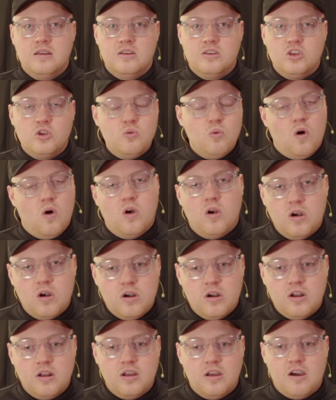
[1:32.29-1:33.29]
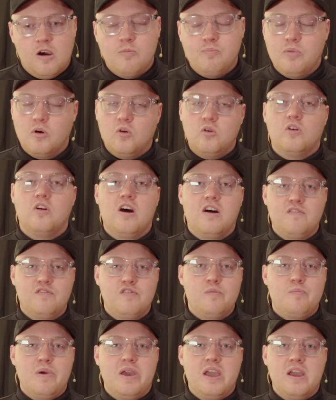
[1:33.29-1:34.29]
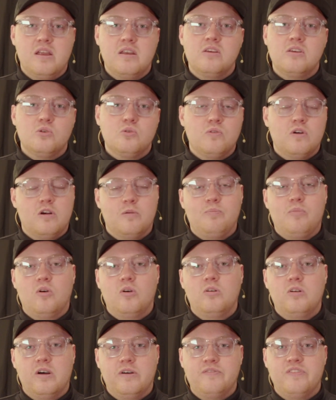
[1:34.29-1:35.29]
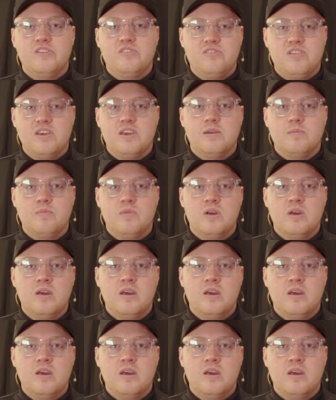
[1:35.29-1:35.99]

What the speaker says: You are a part of the band. You are a part of the team.